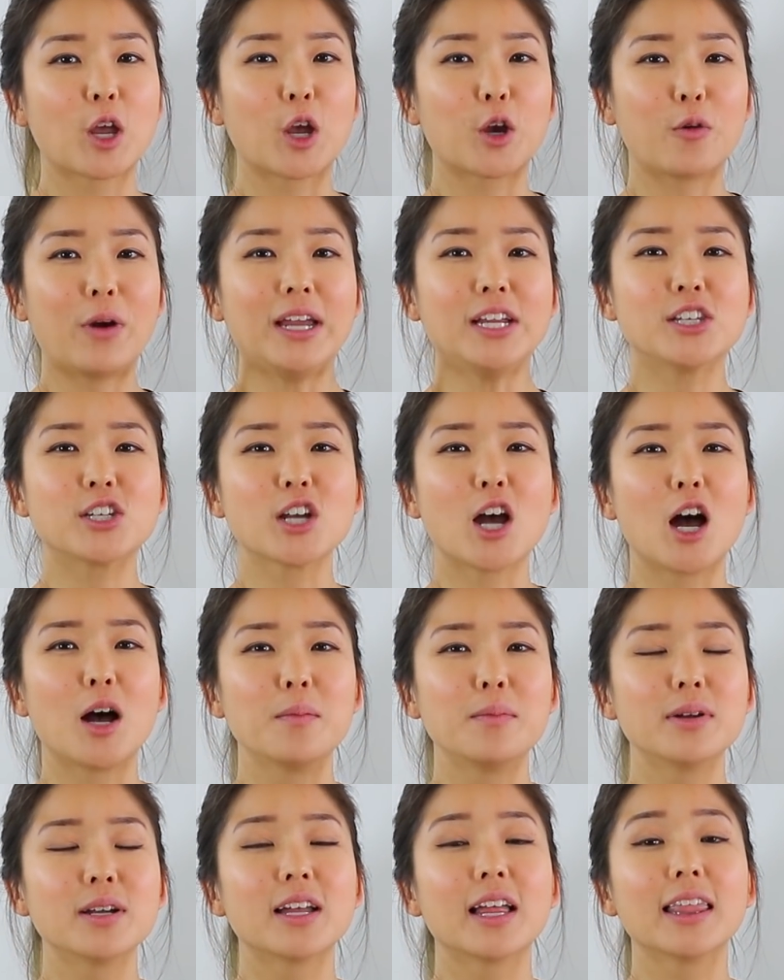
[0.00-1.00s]
Great
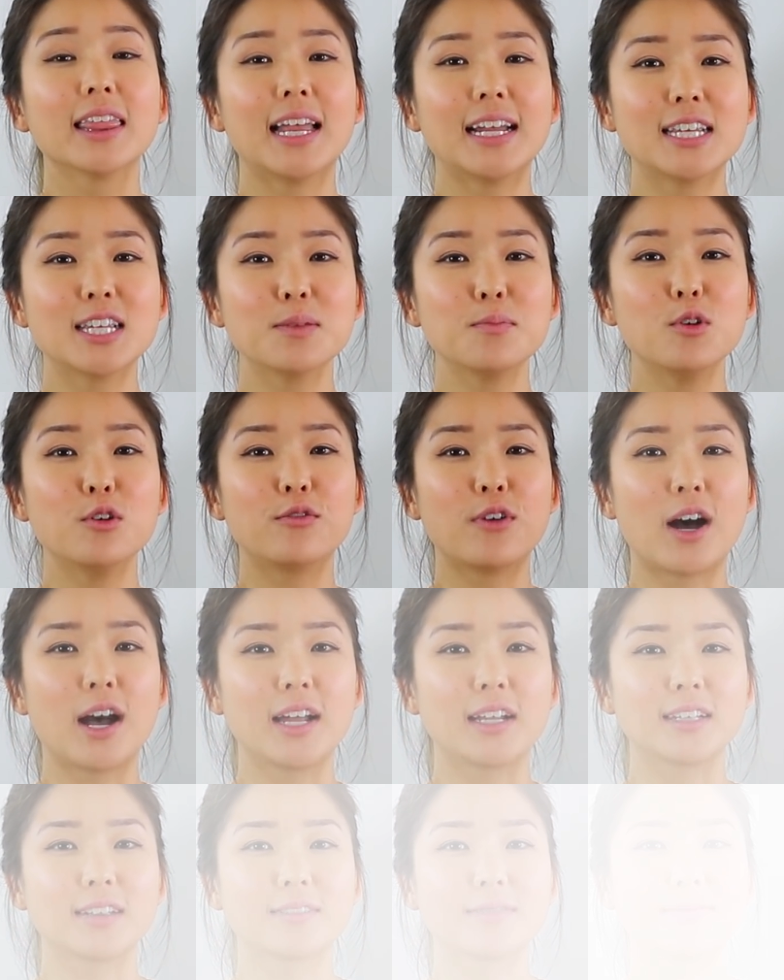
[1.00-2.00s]
job. Let's move
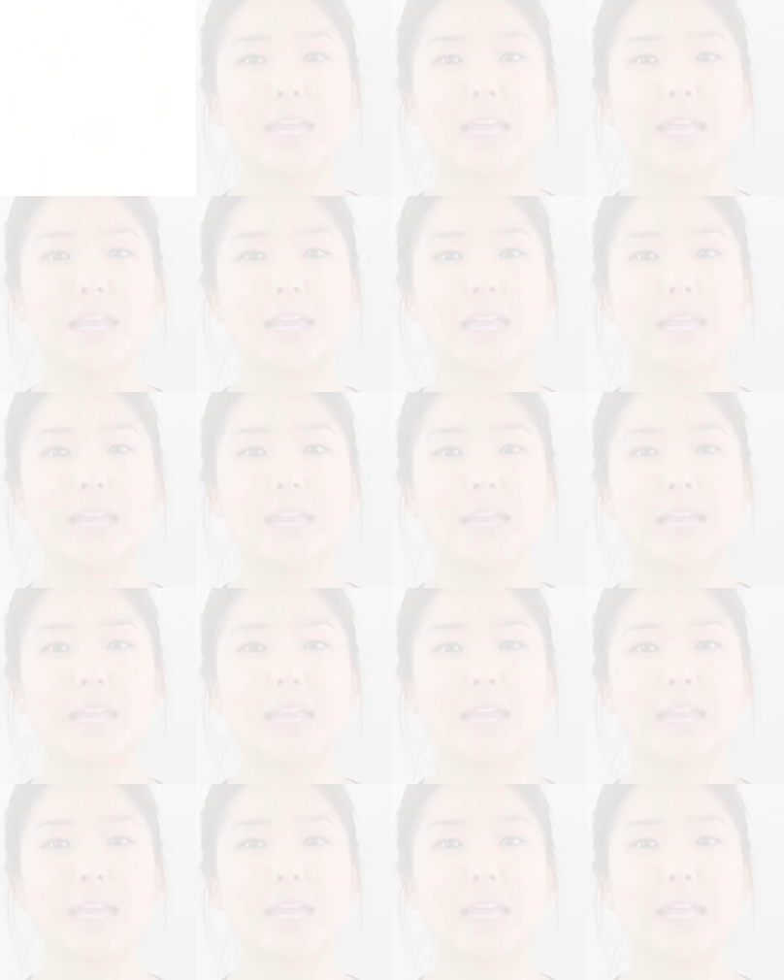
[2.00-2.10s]
on.